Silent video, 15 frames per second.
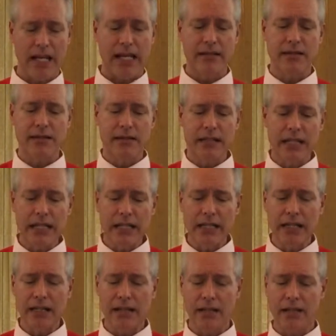and
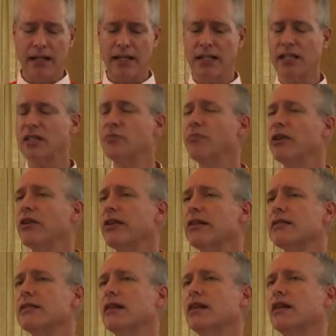seeing and
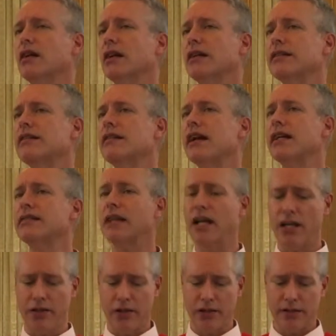experiencing God as
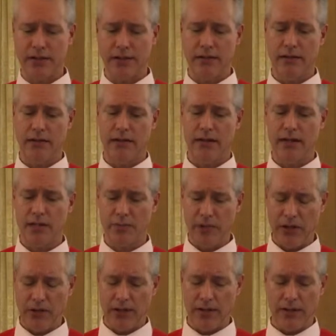others
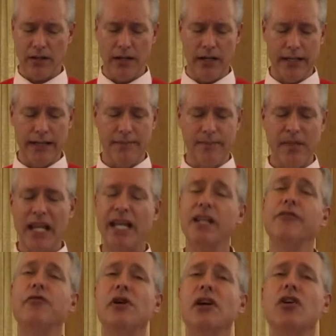experience God.
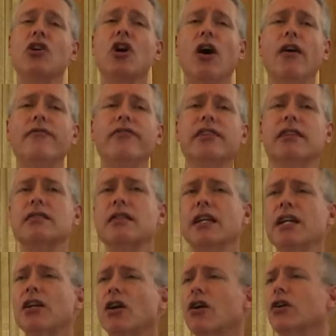And if we are confident
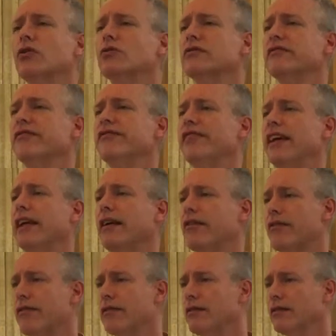in our own faith,
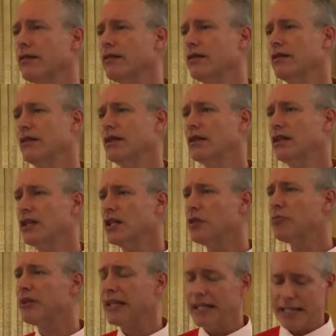in
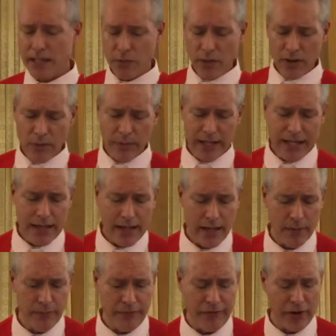the place where we
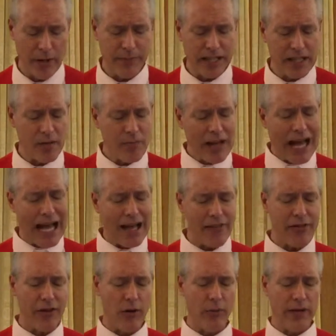come from, in the
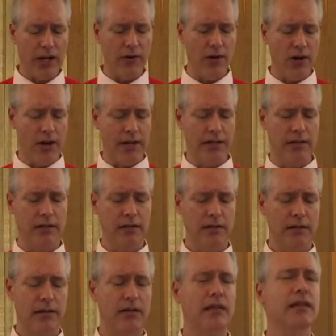path that we are on,
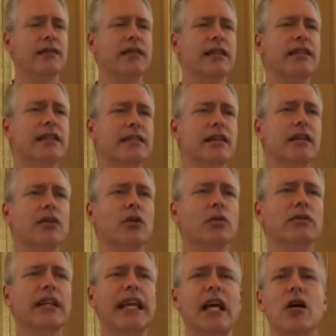then this can
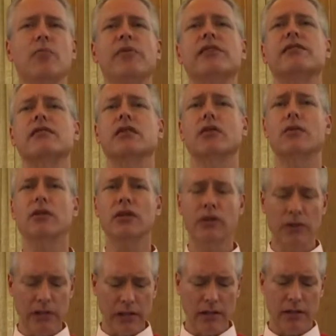only help us to
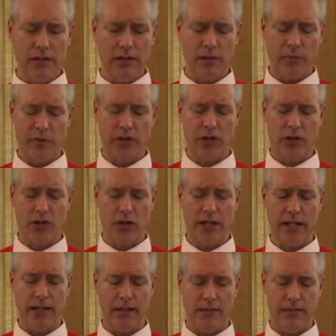grow spiritually.